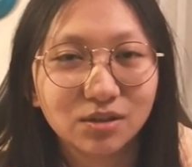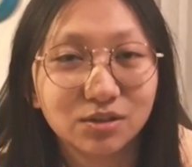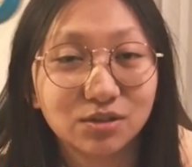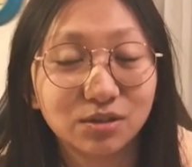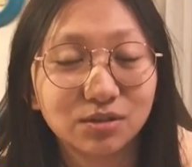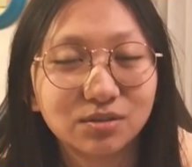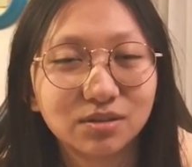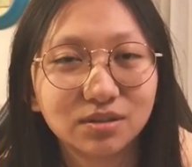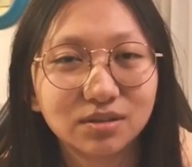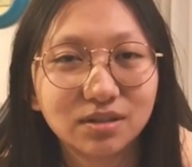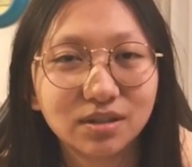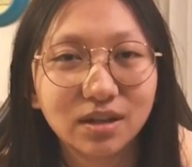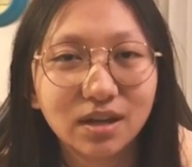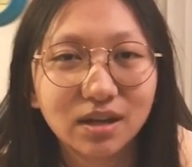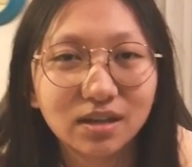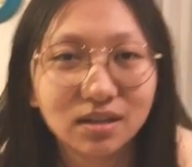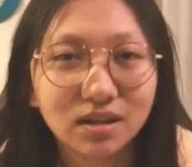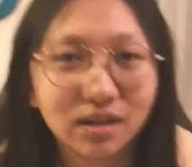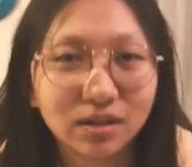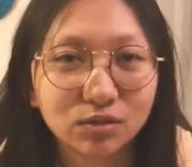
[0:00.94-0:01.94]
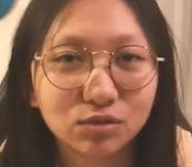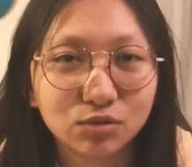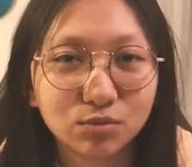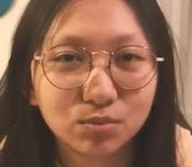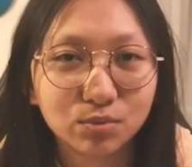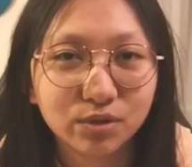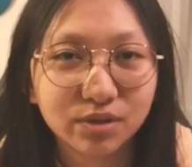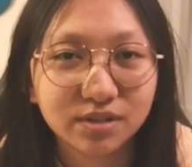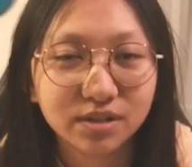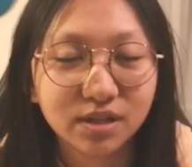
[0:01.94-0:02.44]
So today I'd like to
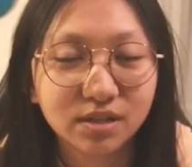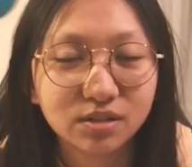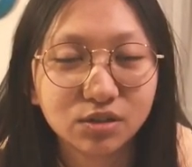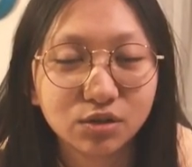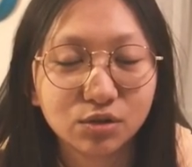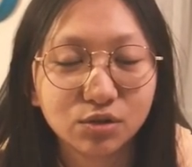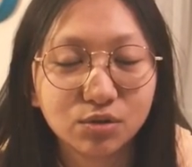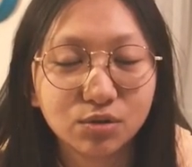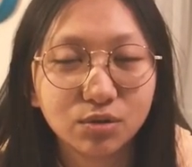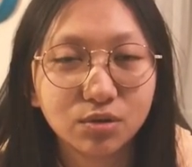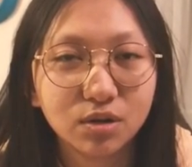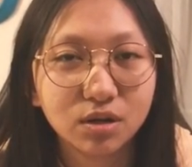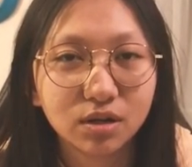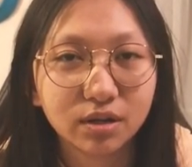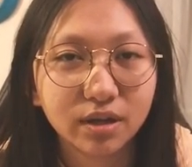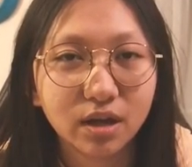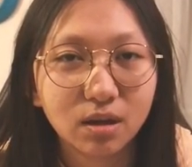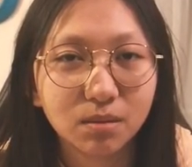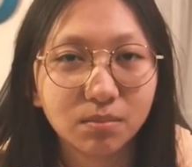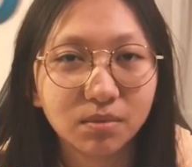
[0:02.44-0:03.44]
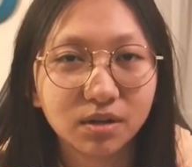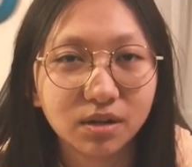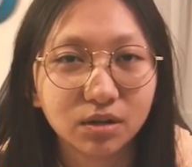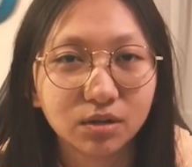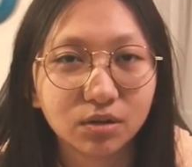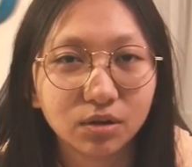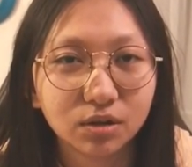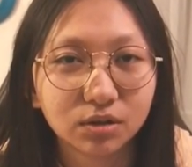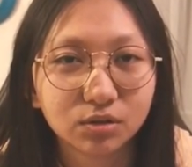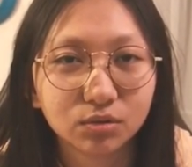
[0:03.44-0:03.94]
present you a company
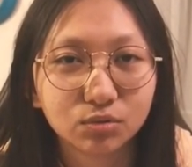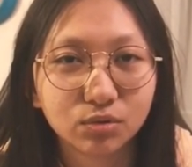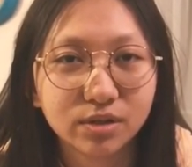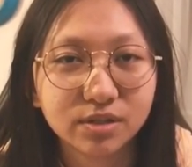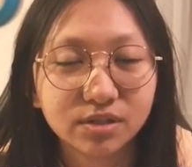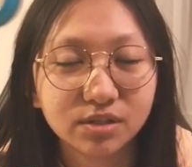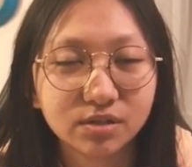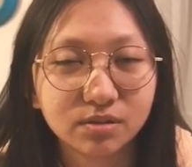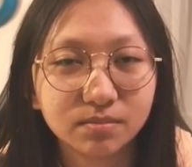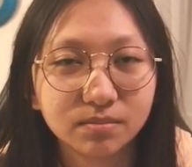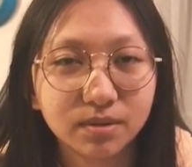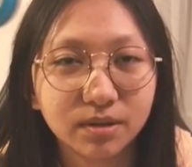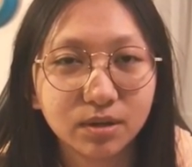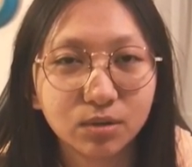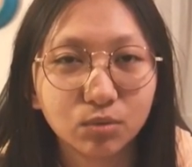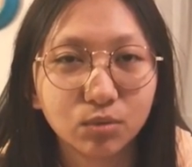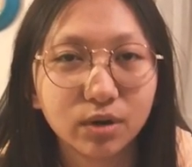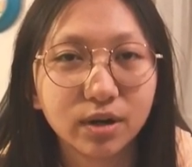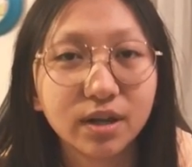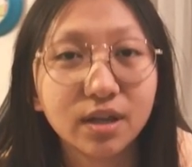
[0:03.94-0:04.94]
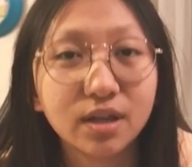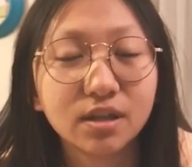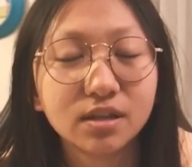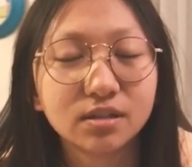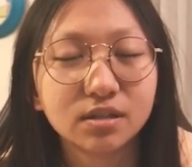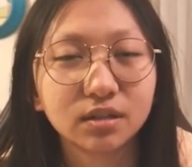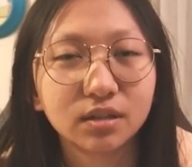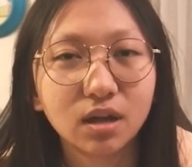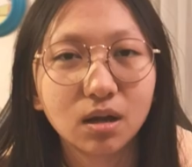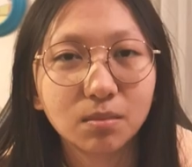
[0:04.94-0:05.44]
called Greyston Bakery.
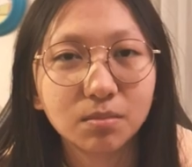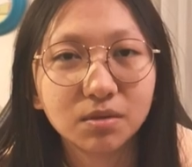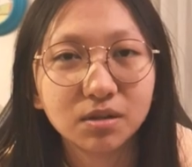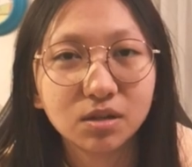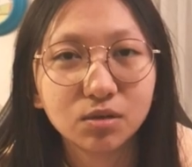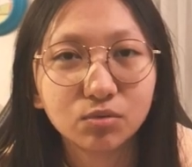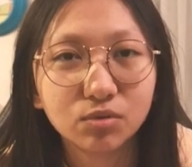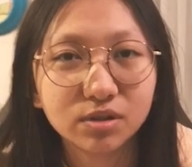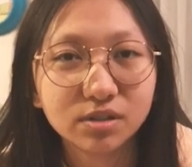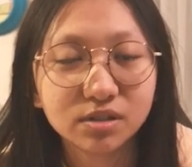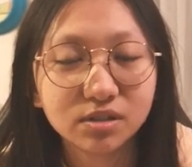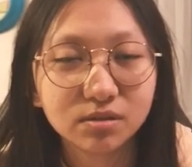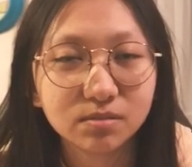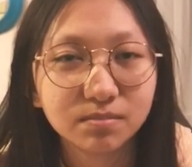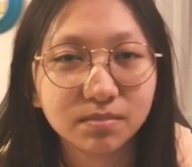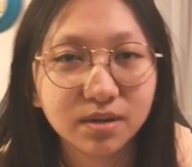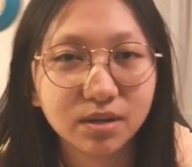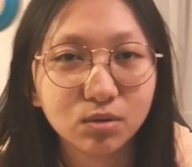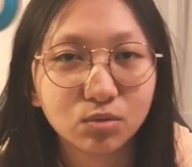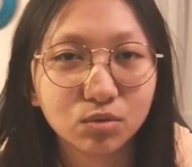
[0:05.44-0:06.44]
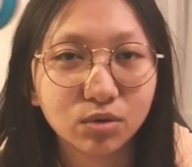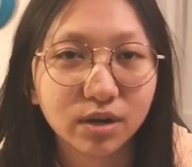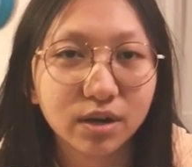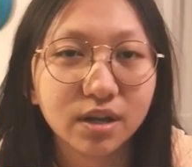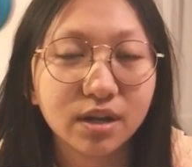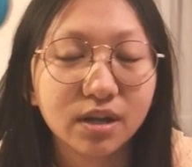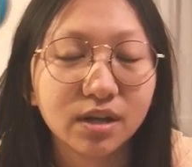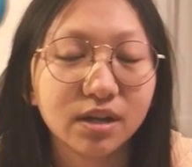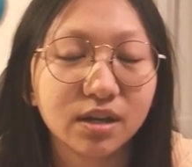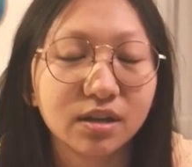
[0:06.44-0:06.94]
The company Greyston Bakery
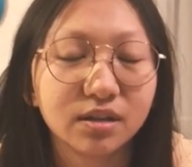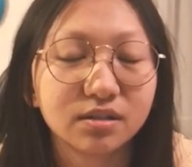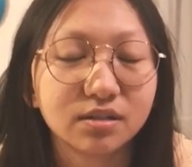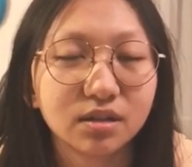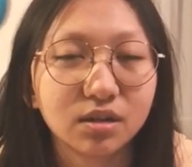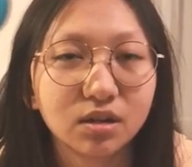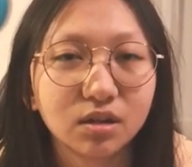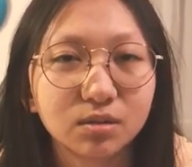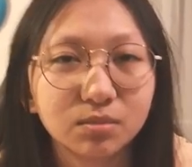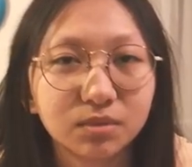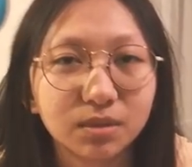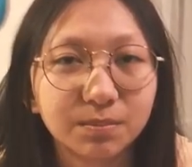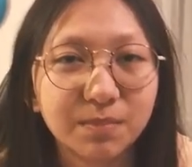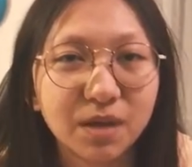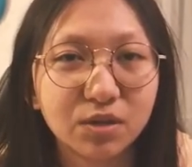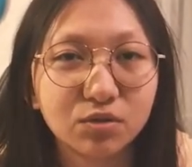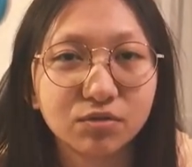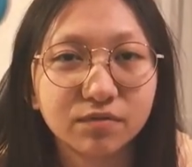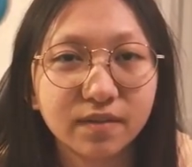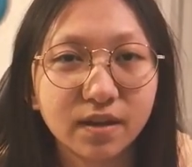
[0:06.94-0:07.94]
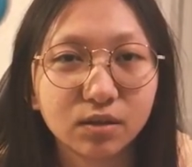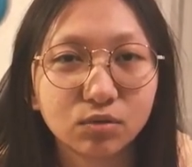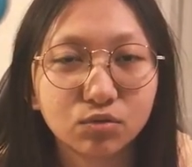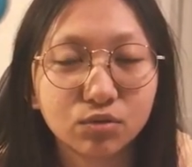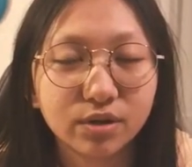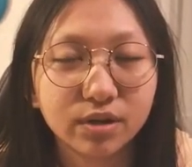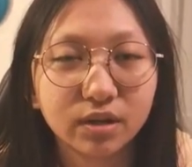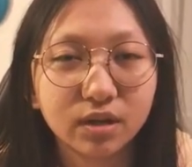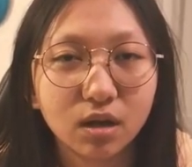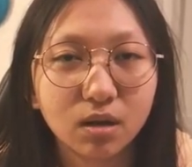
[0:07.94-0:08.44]
is a
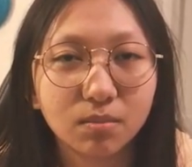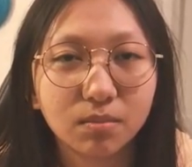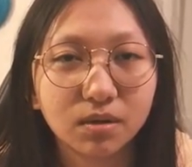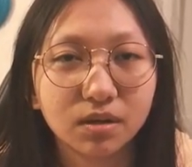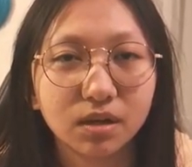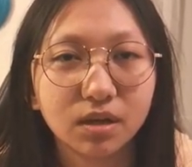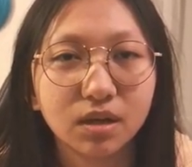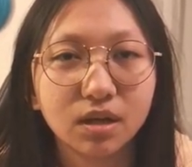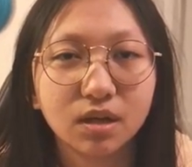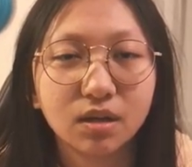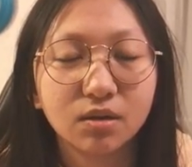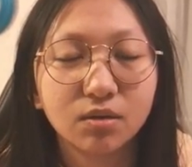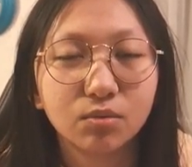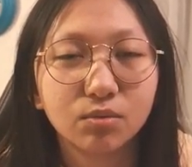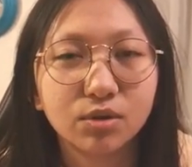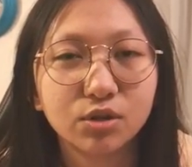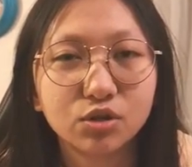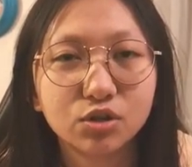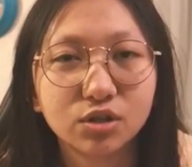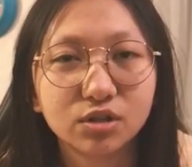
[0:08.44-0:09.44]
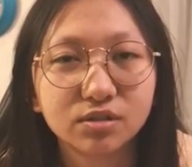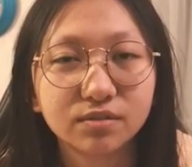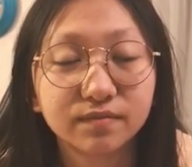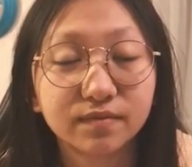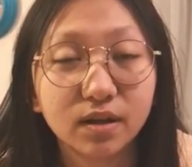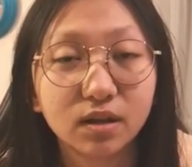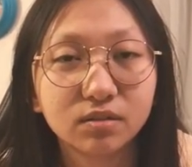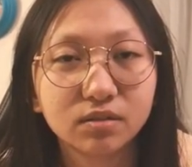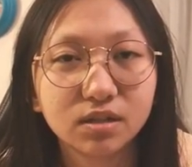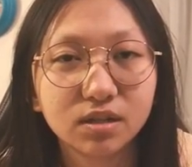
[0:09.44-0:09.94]
manufacturing company which is
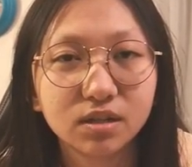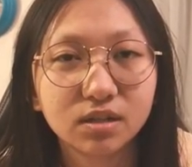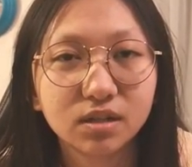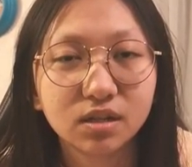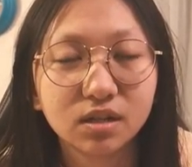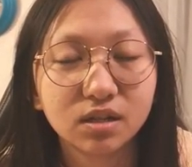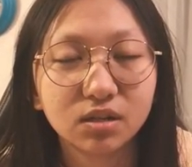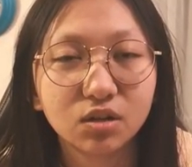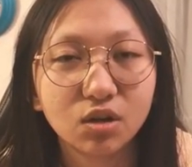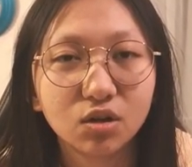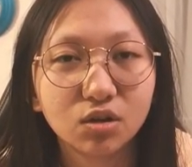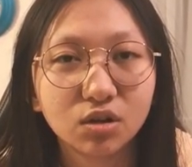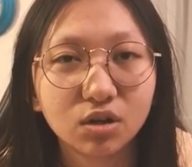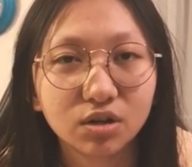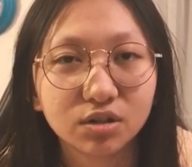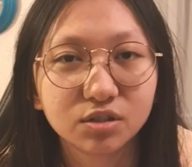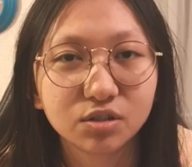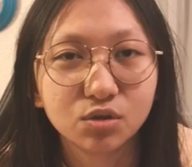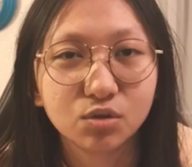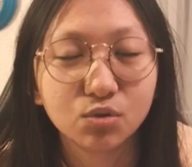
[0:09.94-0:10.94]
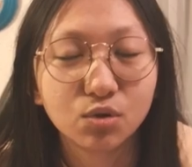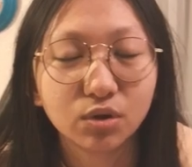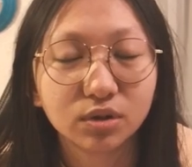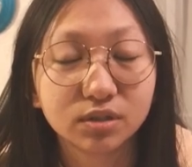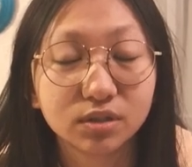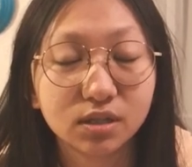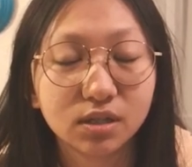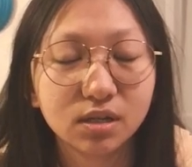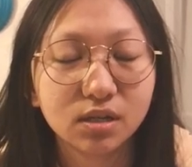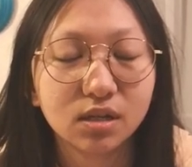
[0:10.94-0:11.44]
founded in Yonkers, New York
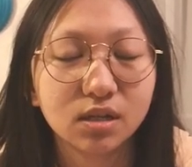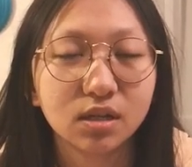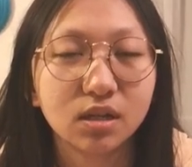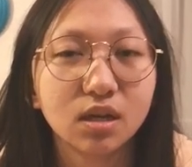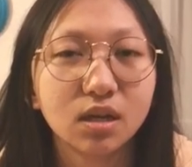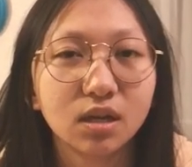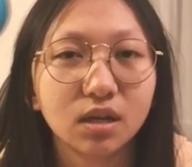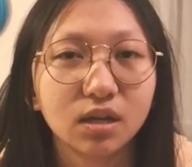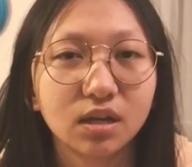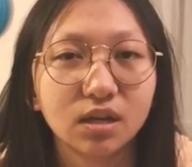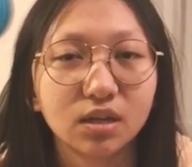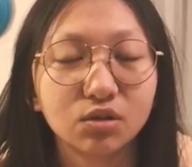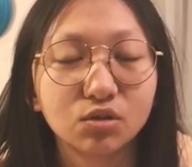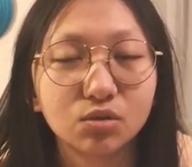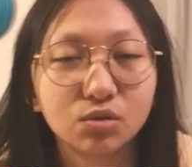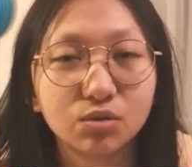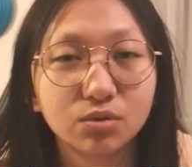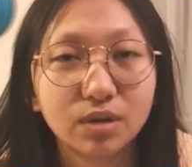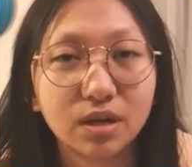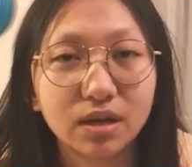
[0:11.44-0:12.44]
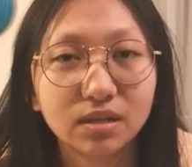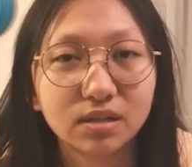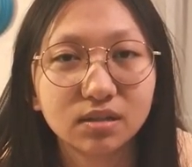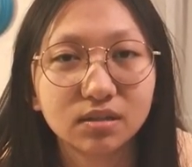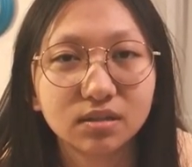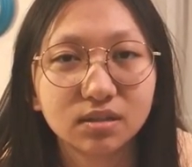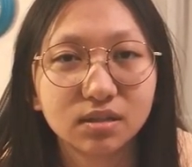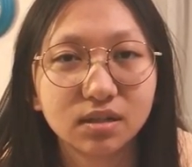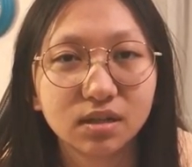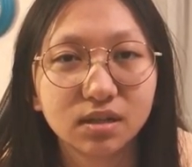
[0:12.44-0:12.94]
City in United
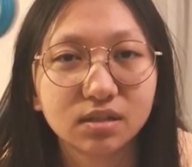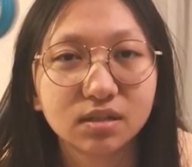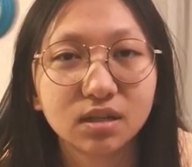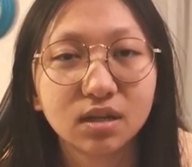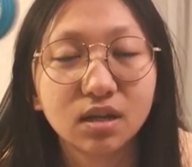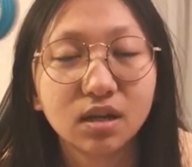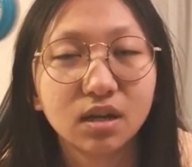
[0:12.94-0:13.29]
States.